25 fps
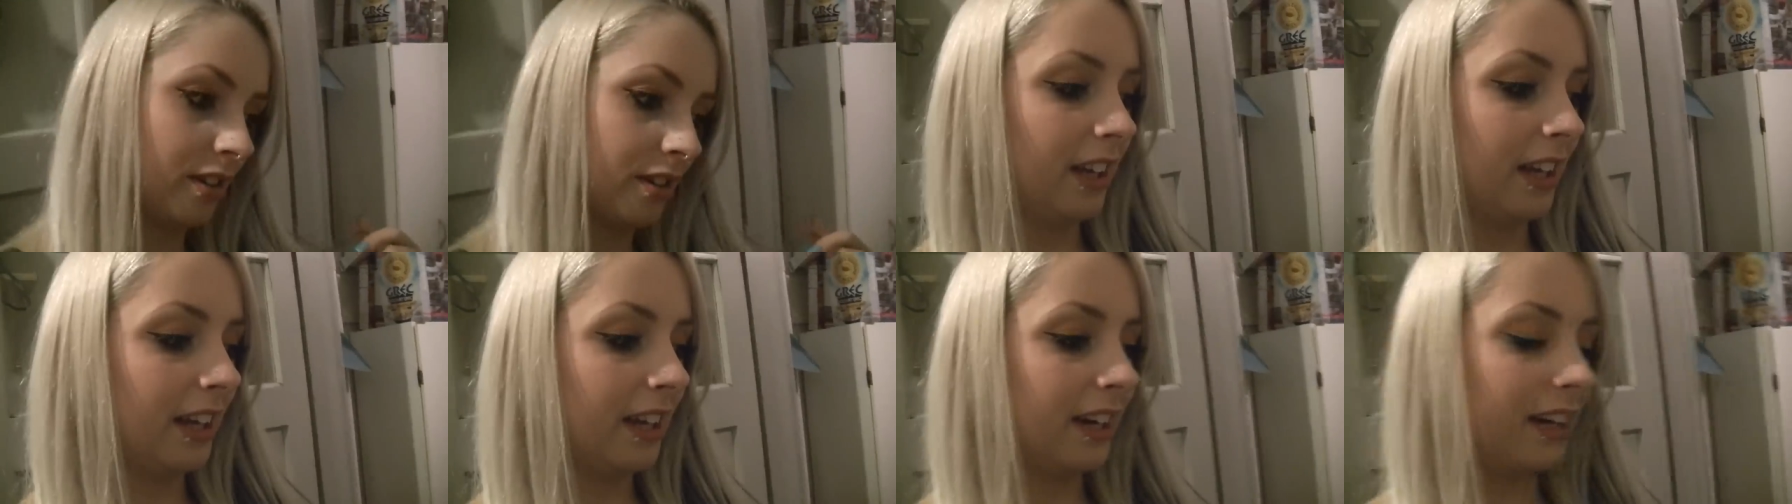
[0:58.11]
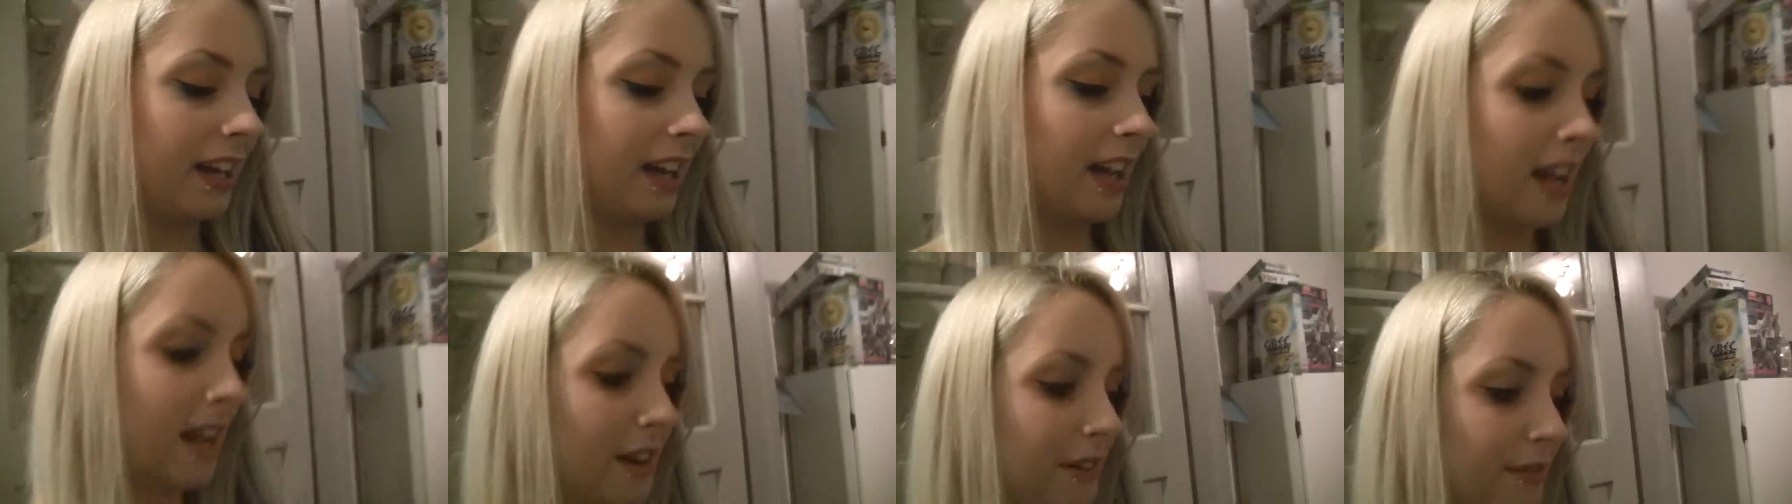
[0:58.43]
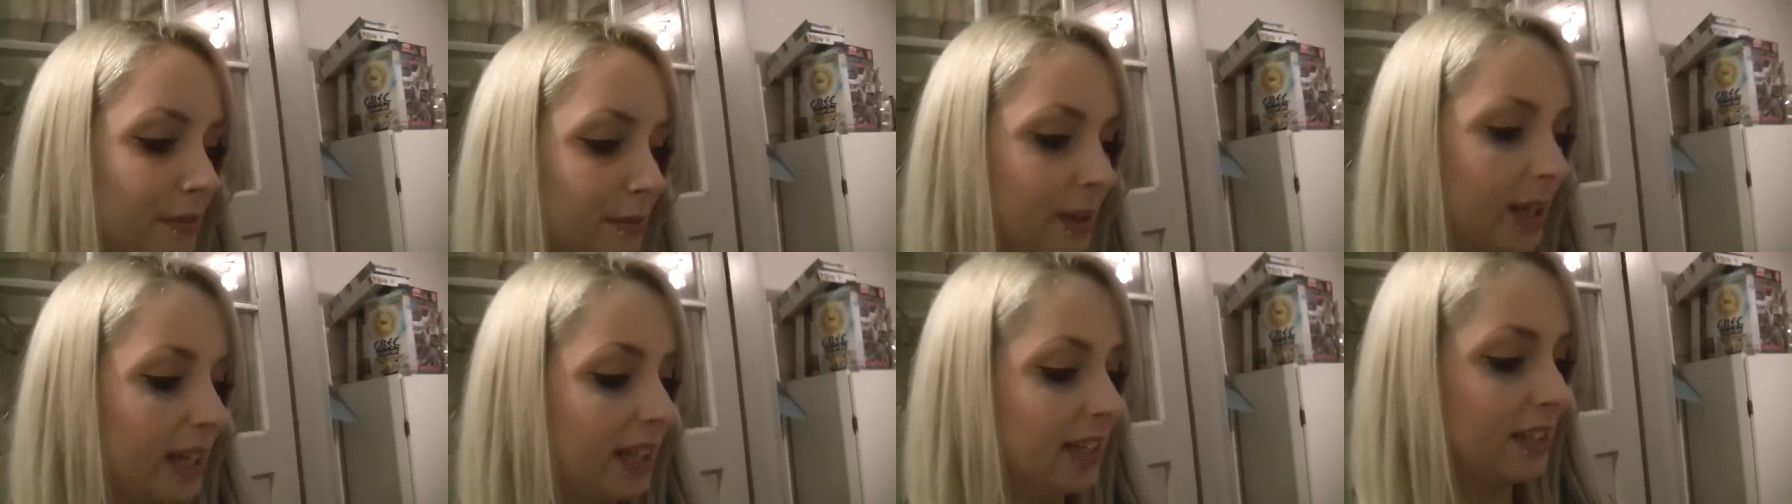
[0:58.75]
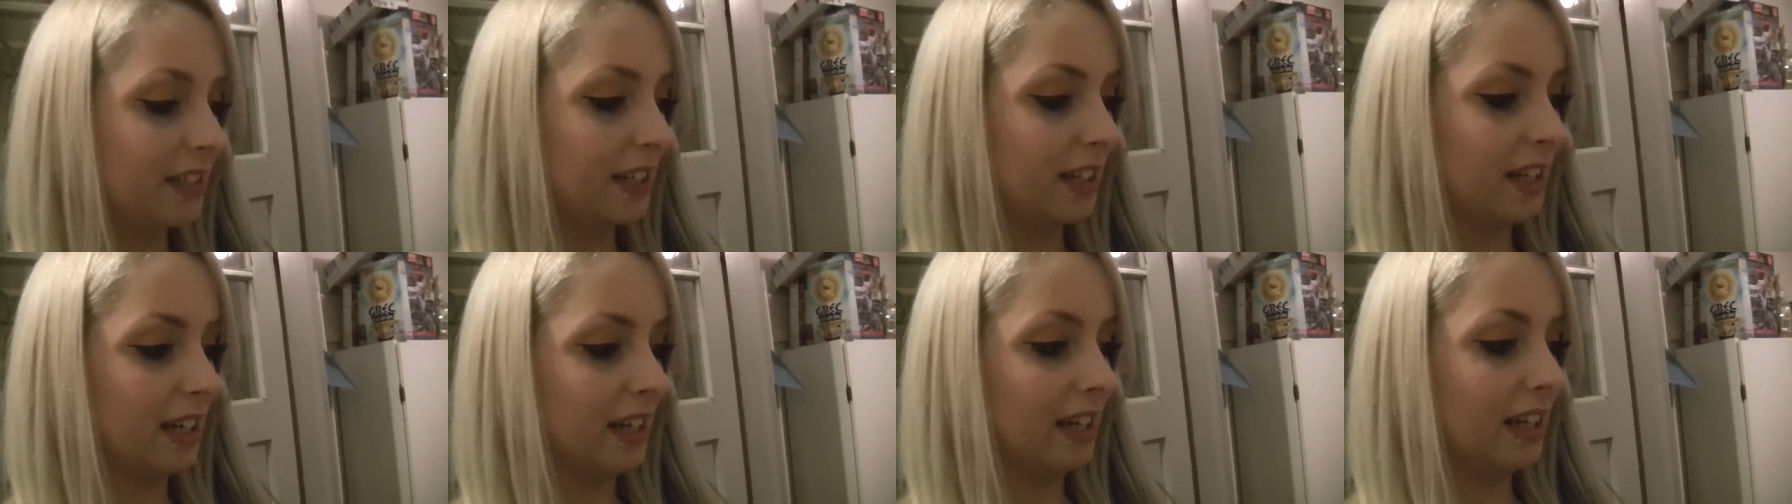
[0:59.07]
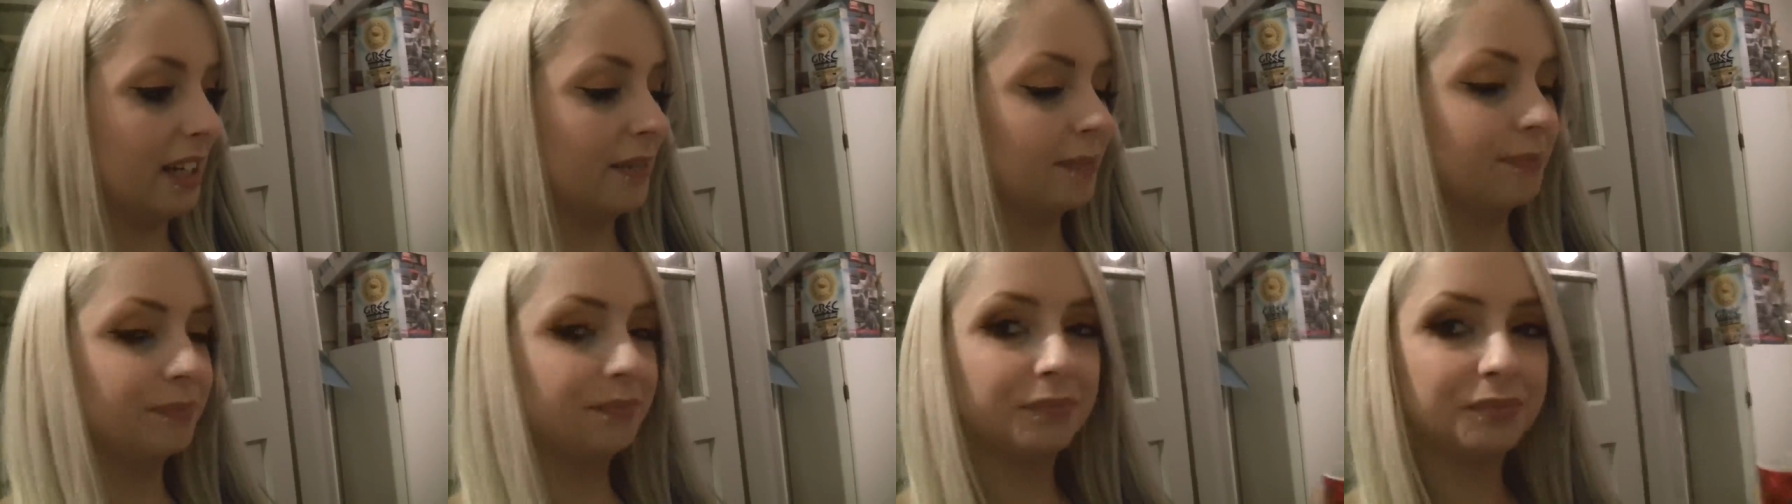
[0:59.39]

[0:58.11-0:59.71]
And I have my tea